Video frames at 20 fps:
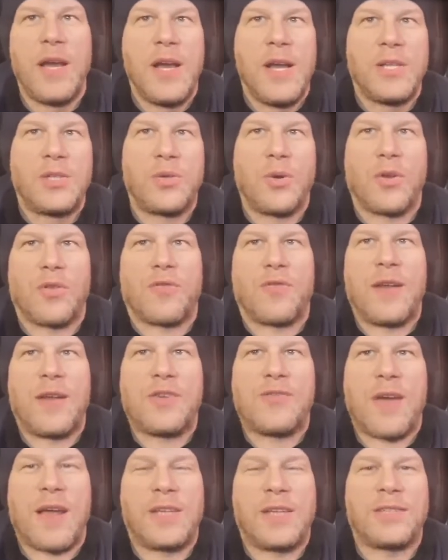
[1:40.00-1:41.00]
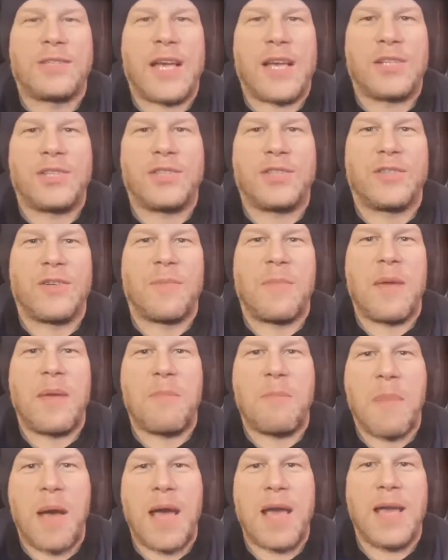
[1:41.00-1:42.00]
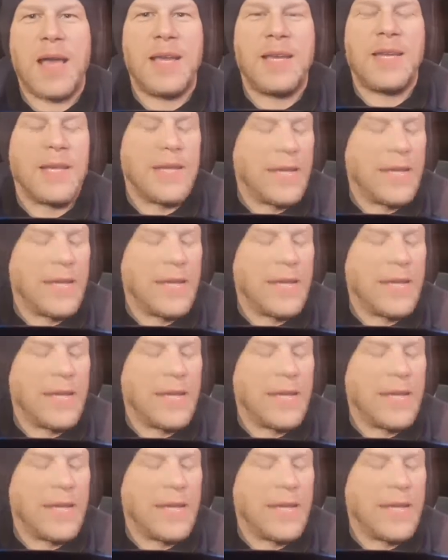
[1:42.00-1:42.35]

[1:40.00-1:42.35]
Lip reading: 2 or 3 transactions have been made,